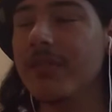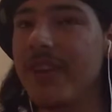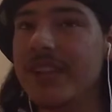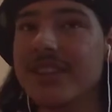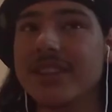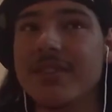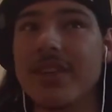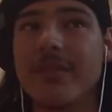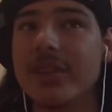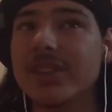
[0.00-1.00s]
faces of
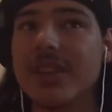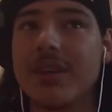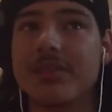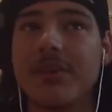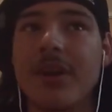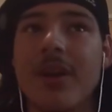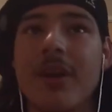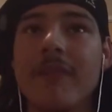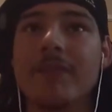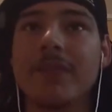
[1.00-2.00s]
him on stuff.
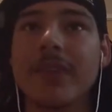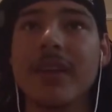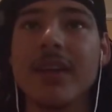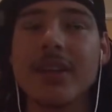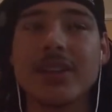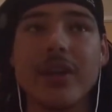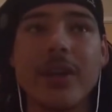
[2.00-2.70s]
So